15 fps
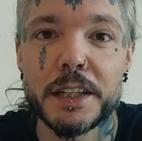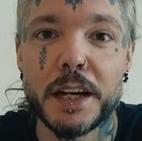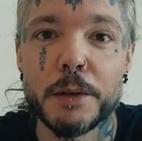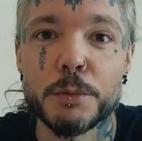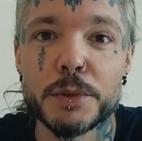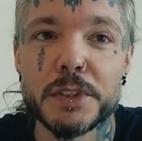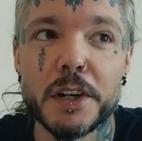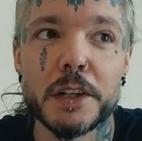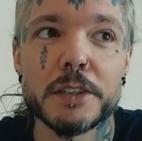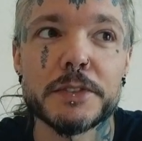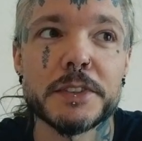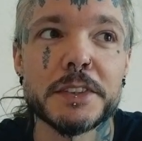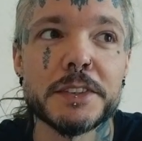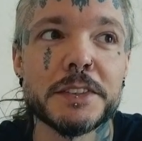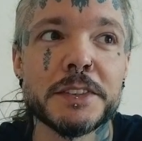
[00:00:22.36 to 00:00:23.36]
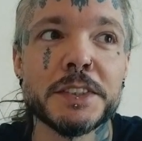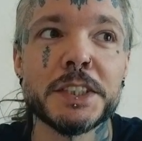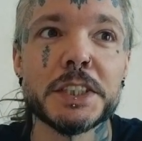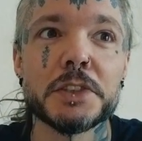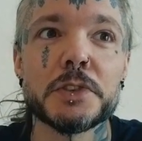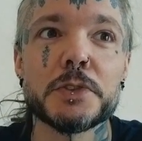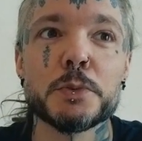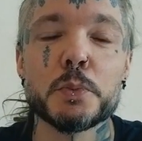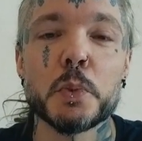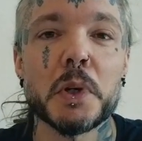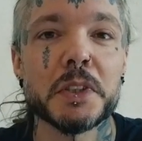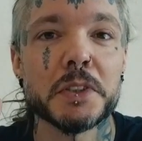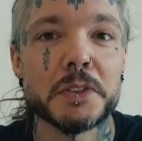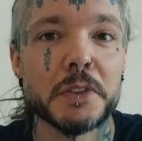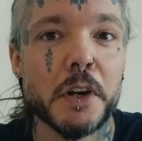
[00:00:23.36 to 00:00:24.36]
I would often just
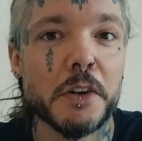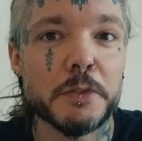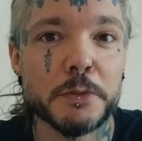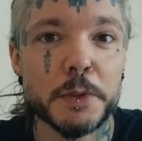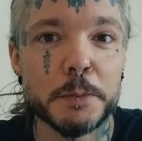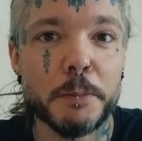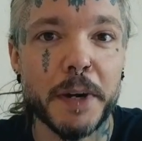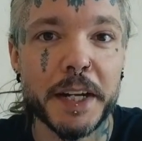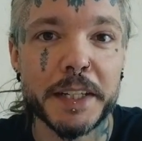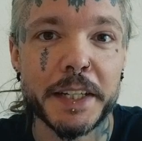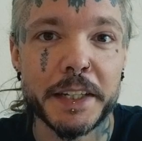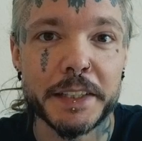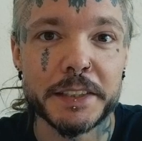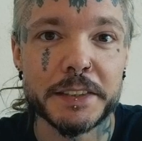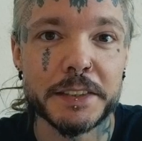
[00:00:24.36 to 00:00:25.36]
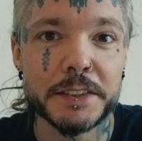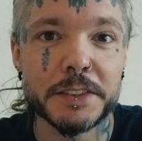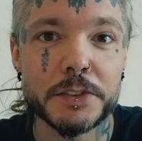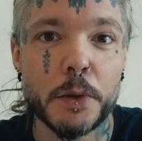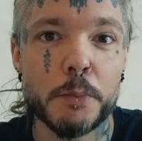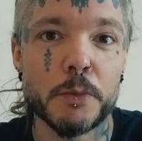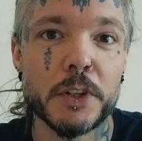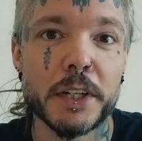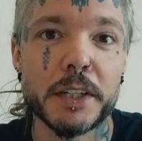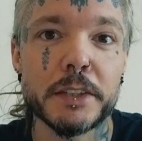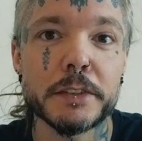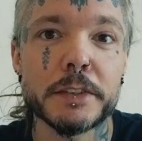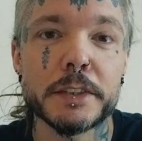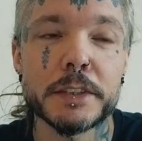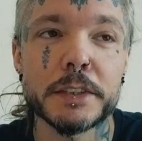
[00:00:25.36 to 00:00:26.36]
wander off with my head somewhere
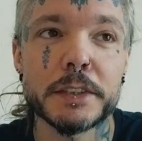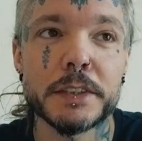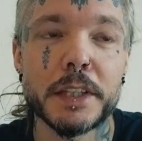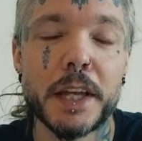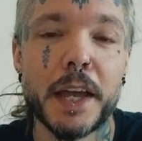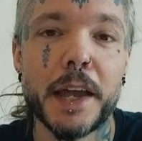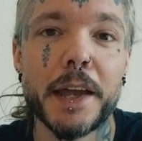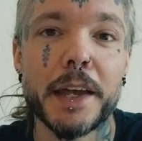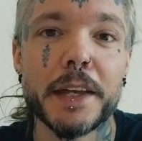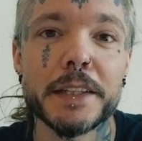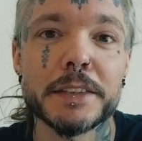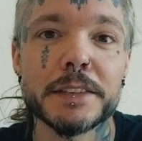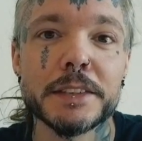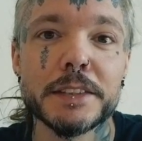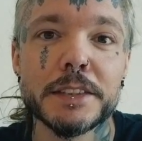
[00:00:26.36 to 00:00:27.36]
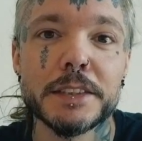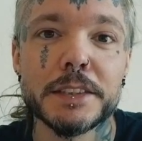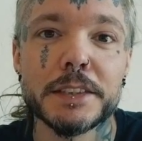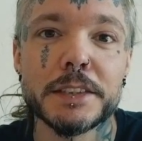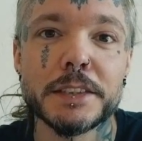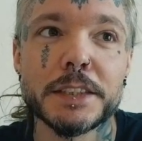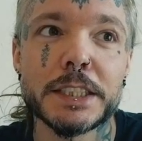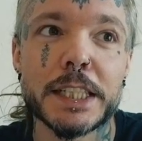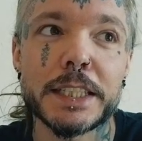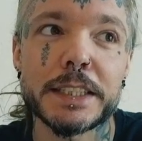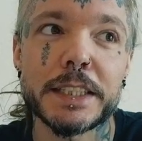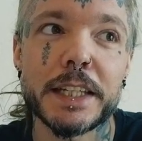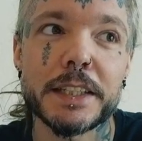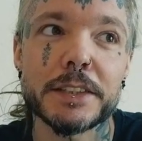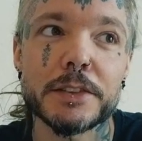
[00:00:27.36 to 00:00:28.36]
else, and that
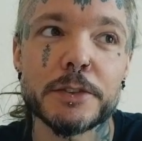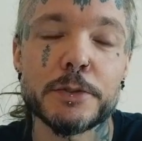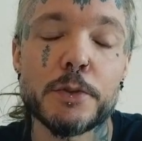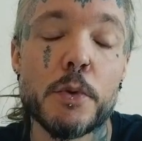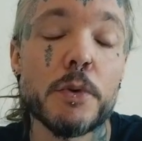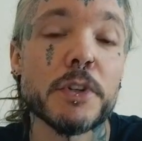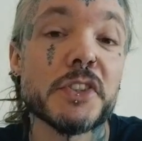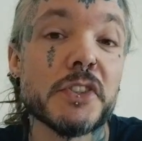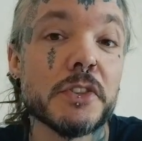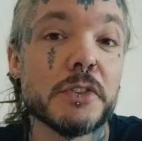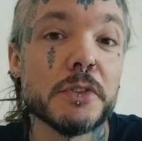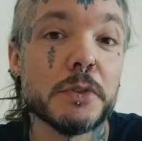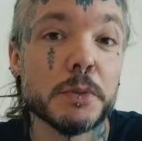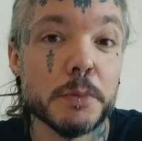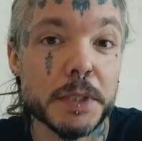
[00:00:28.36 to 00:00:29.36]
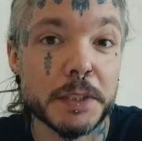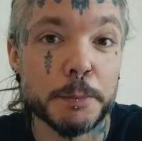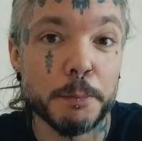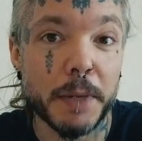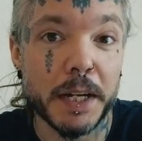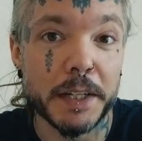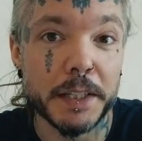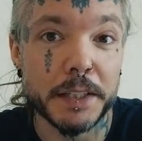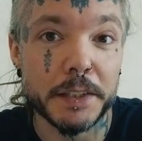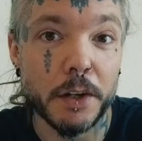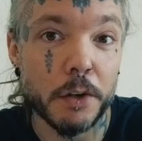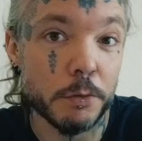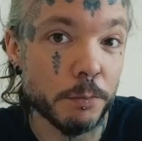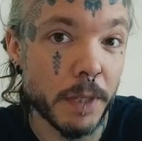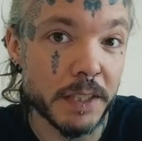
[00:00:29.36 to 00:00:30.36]
had of course to do with my
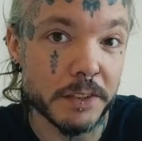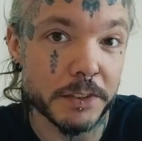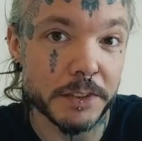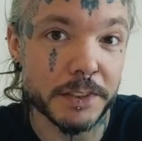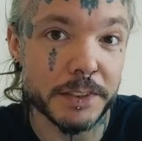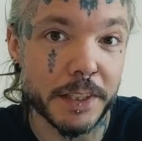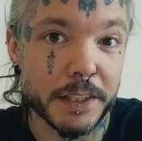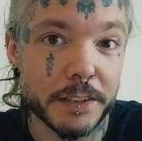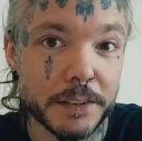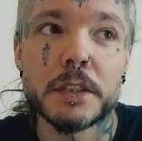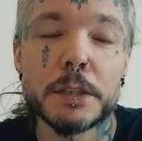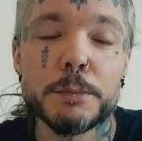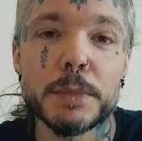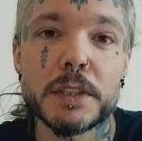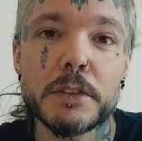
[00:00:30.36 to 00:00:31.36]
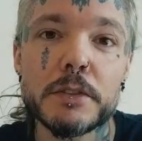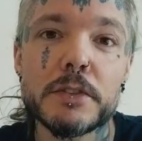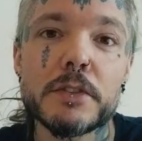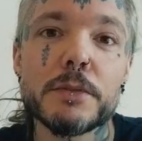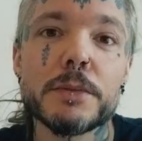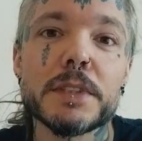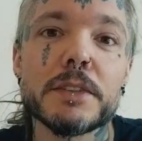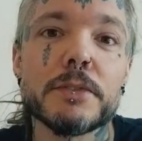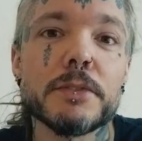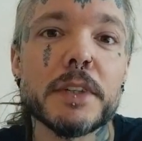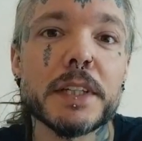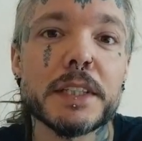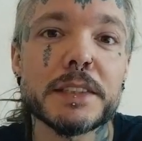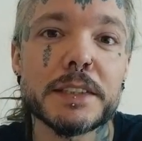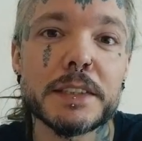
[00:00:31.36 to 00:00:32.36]
own mental state, but also with the
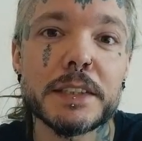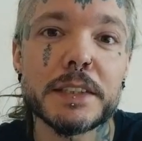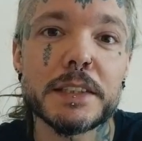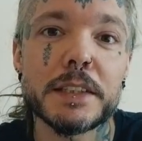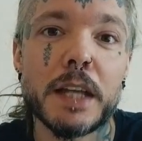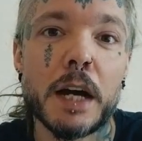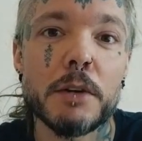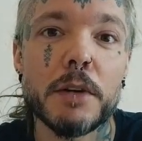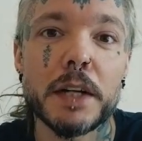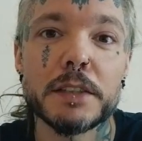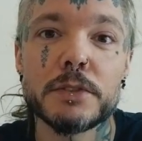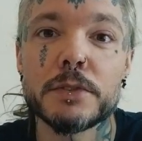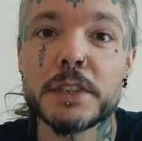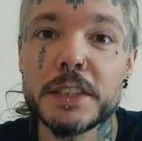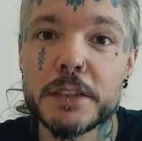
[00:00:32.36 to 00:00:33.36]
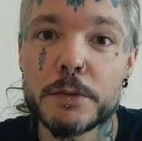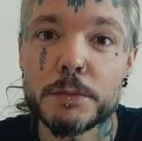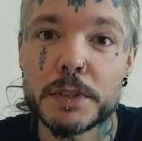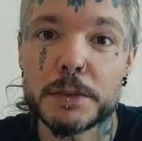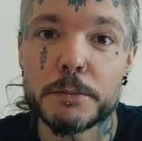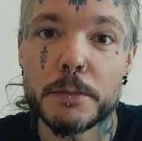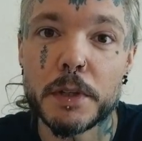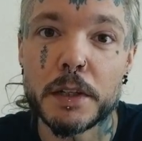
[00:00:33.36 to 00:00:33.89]
fact in how I treated with